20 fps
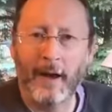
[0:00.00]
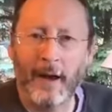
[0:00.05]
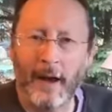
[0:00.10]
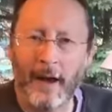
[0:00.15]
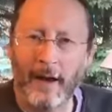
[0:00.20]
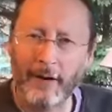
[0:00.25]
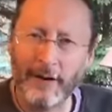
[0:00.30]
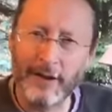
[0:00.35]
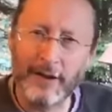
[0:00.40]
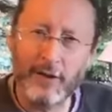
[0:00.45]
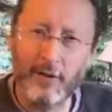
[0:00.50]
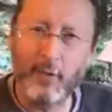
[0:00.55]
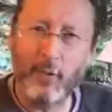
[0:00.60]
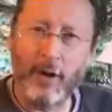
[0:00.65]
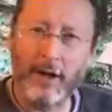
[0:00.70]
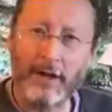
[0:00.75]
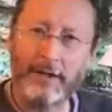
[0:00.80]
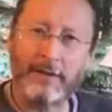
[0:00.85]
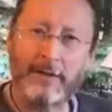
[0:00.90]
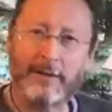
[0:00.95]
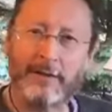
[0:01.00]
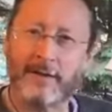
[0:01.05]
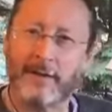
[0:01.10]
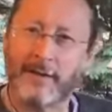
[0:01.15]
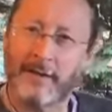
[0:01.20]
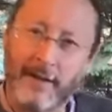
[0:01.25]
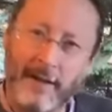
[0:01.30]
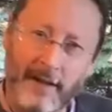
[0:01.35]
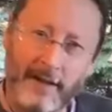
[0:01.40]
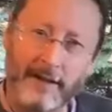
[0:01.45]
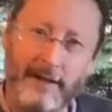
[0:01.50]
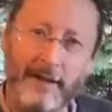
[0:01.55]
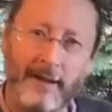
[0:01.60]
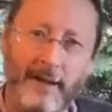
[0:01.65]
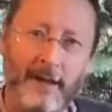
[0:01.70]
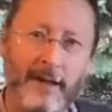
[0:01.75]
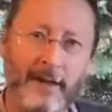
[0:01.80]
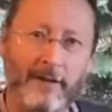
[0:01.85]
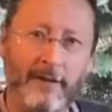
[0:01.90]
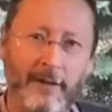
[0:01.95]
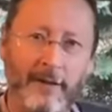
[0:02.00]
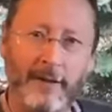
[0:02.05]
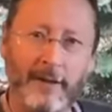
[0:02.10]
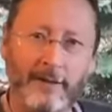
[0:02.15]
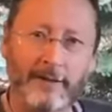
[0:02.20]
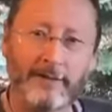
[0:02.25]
how can you watch this and not get angry?